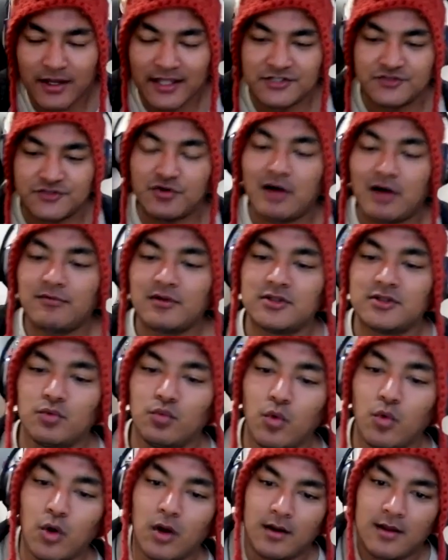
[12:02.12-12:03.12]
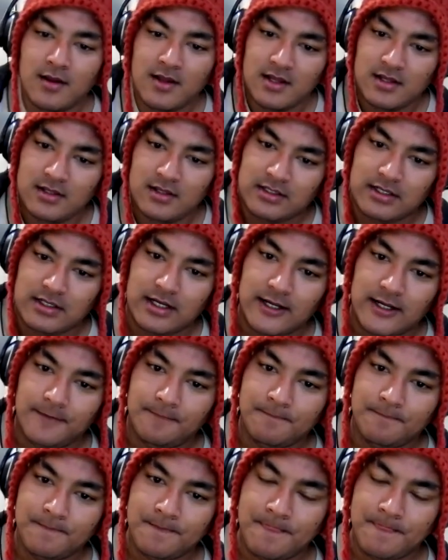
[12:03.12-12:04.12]
Okay, travel the world.
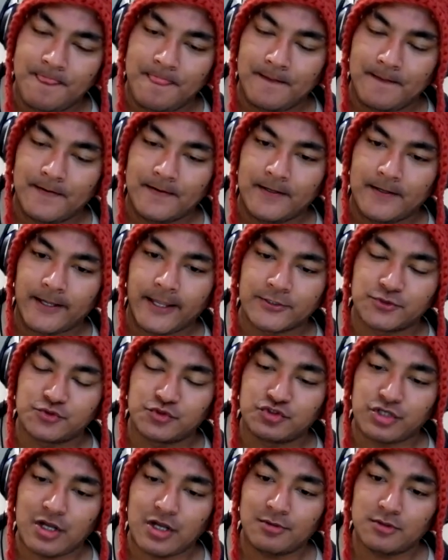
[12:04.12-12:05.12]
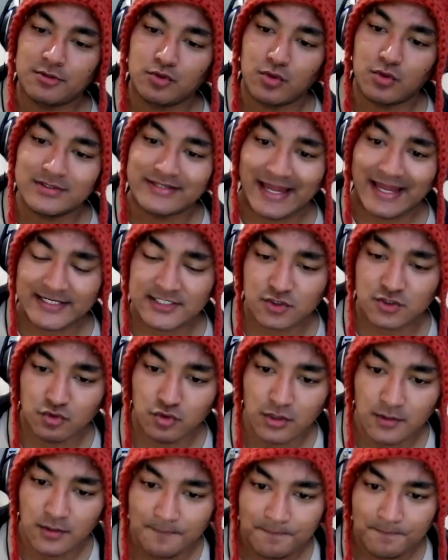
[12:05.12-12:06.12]
Okay, to travel the world, that is
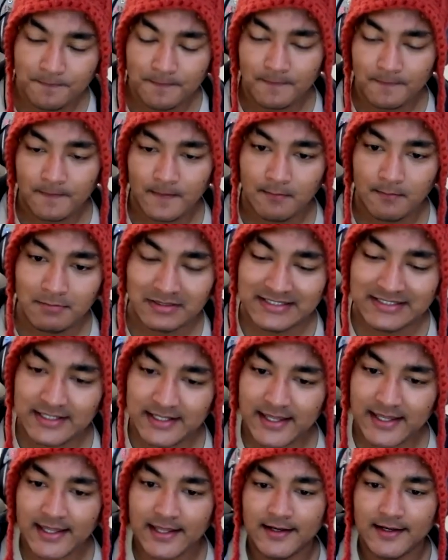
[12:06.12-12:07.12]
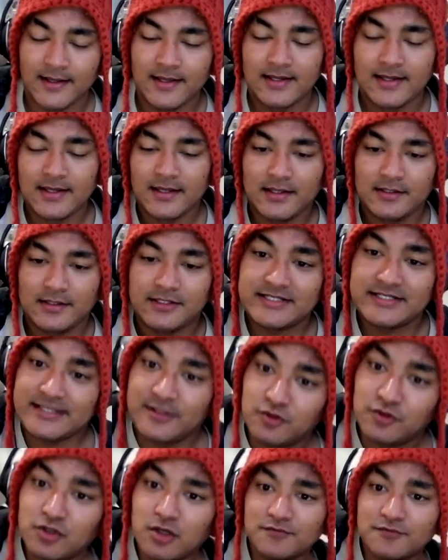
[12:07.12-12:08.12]
good. But then again, there's
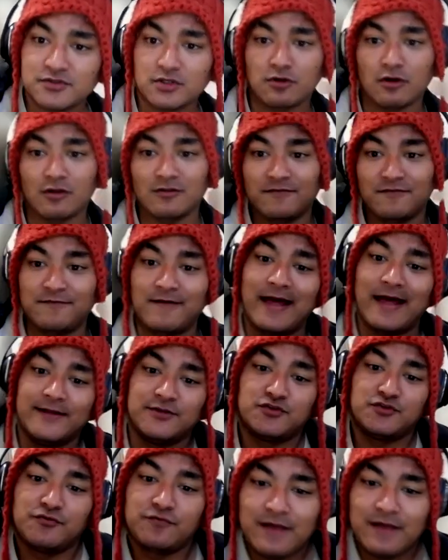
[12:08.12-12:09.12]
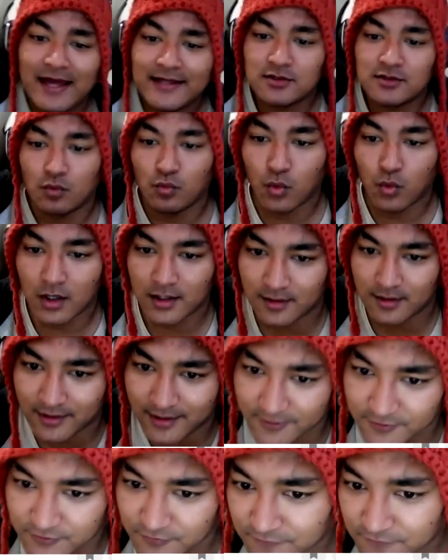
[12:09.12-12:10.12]
another option called fly, to fly the world.
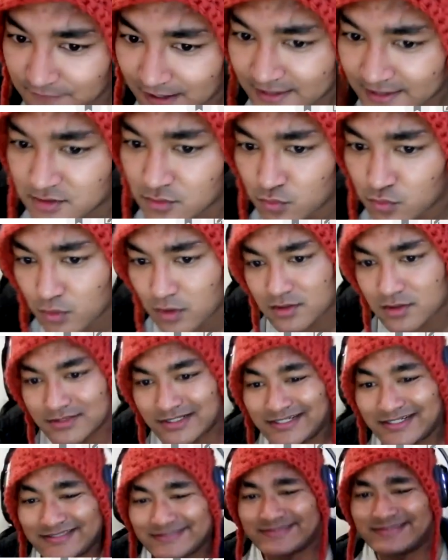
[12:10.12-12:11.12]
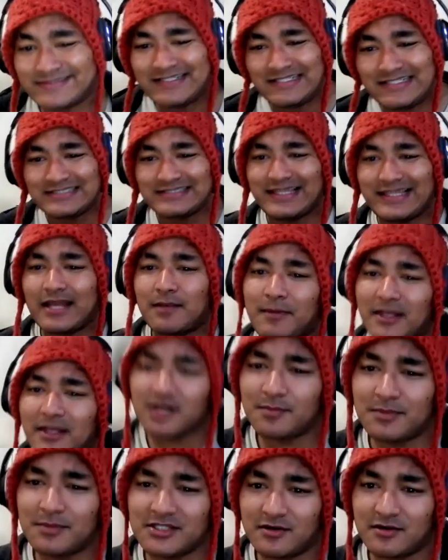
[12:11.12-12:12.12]
Okay, to fly the world, that may
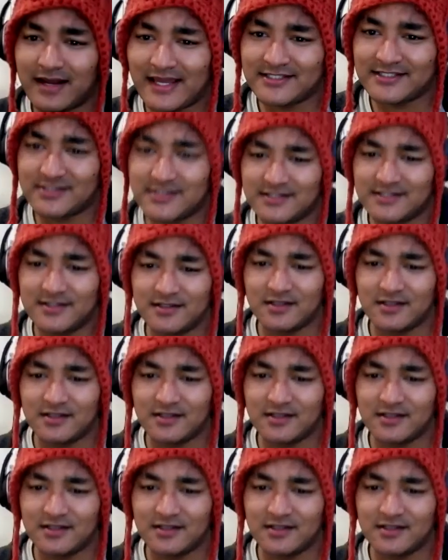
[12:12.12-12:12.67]
not be the right